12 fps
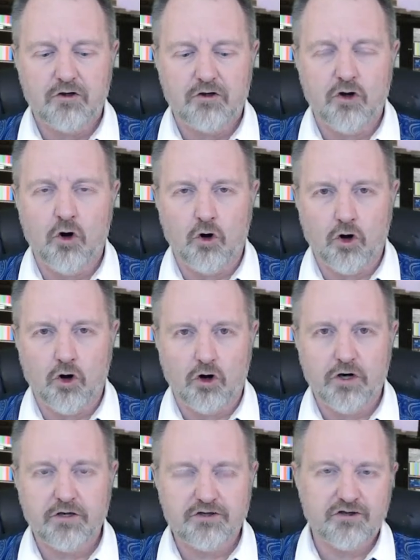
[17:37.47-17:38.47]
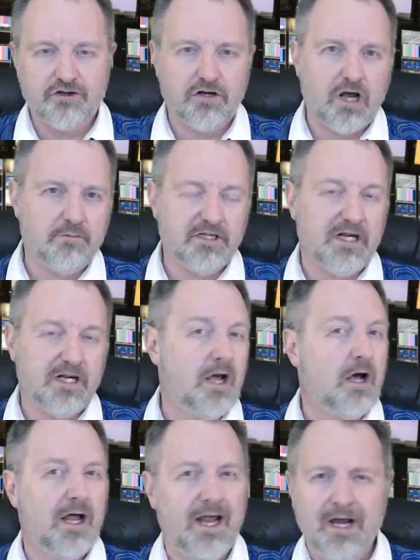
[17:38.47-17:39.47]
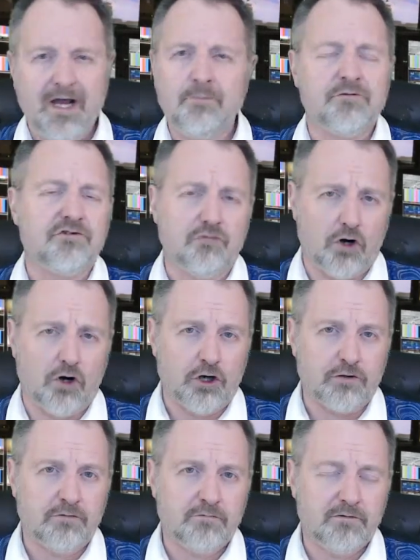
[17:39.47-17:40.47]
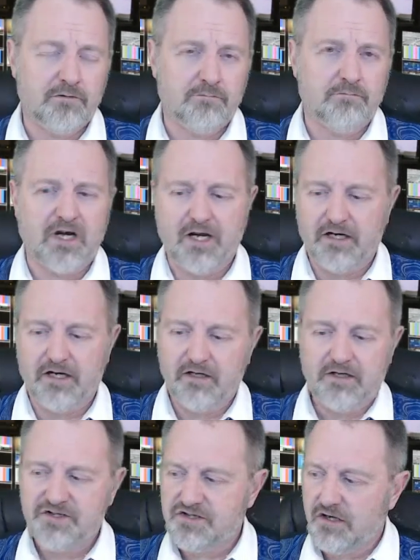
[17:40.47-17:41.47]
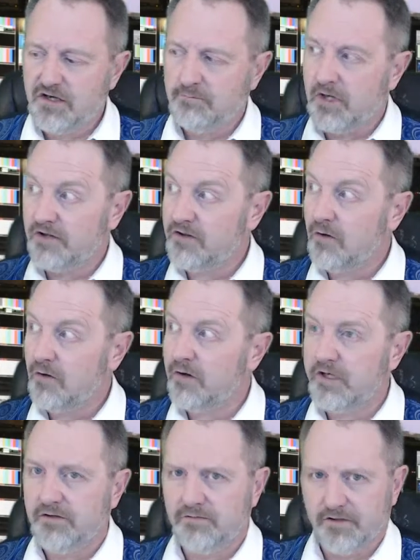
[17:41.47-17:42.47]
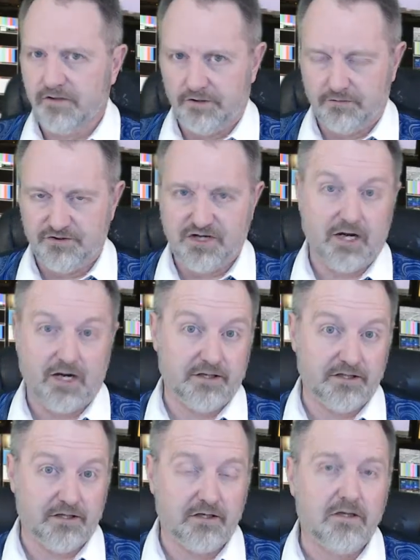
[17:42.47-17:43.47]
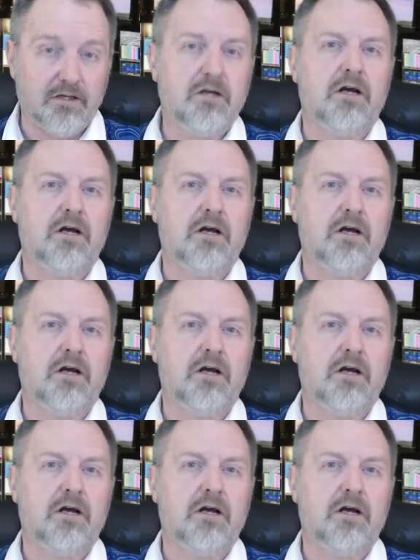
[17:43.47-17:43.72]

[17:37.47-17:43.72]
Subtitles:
Nor should I be hamstrung by some authority figure's idea